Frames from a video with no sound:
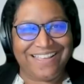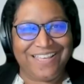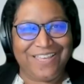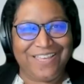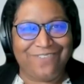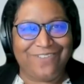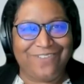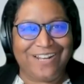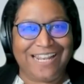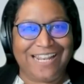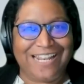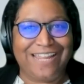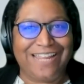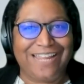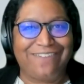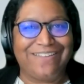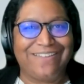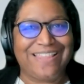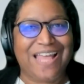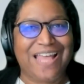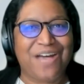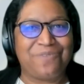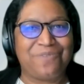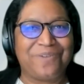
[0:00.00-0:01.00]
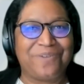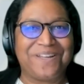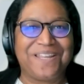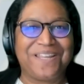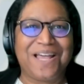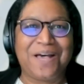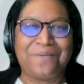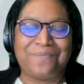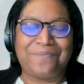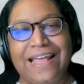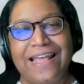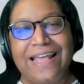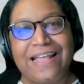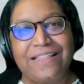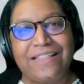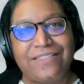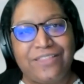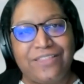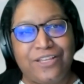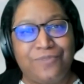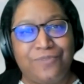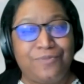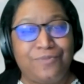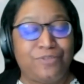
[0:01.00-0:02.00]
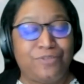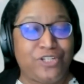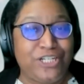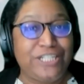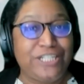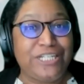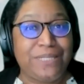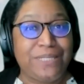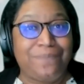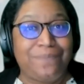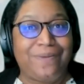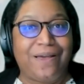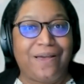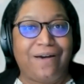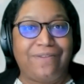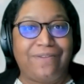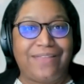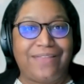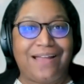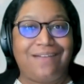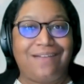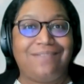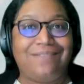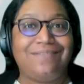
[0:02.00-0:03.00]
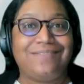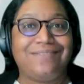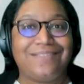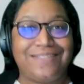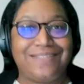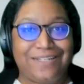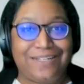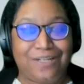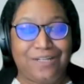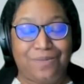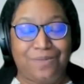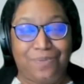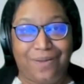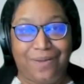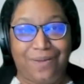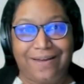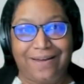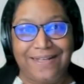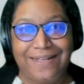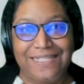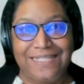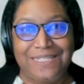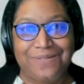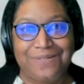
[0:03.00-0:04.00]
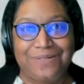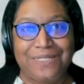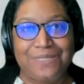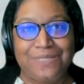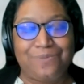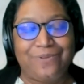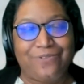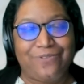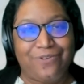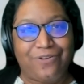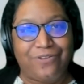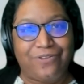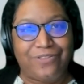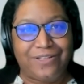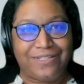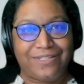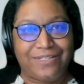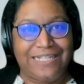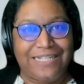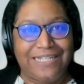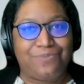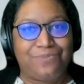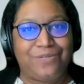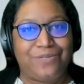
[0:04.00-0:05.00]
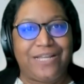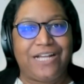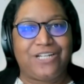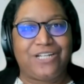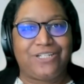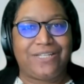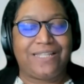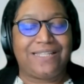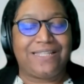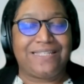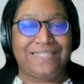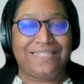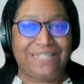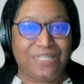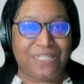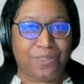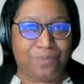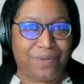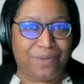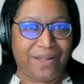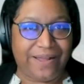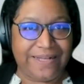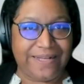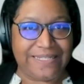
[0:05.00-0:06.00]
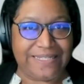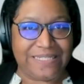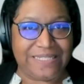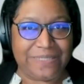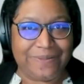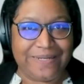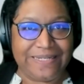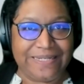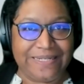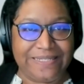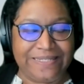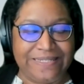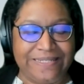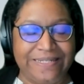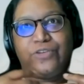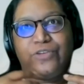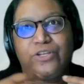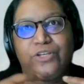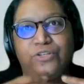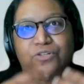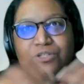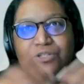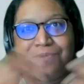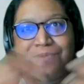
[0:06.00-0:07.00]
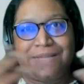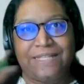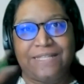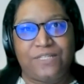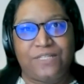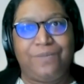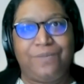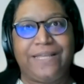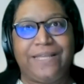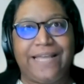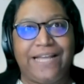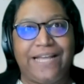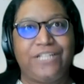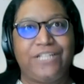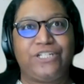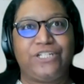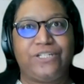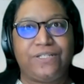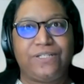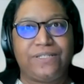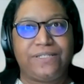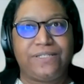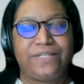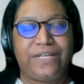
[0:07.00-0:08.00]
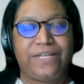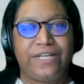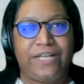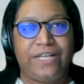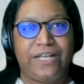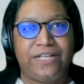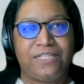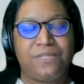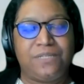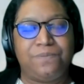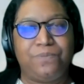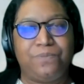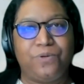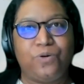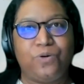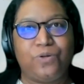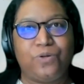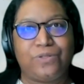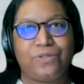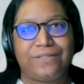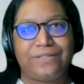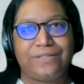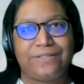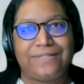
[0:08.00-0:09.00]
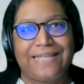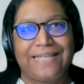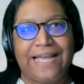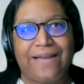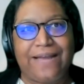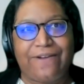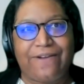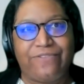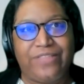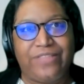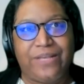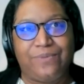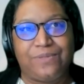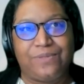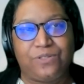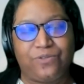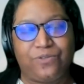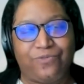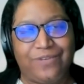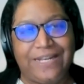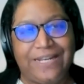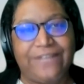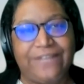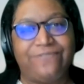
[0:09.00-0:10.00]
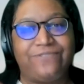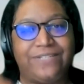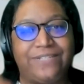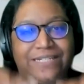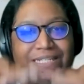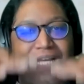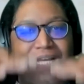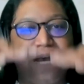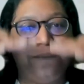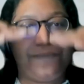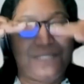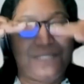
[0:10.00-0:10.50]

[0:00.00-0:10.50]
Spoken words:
you for clearing that one up. The GDPR then still applies to us. We've got the Data Protection Act that still applies to us. You talked about those obligations as a board and how everything was sort of lifted up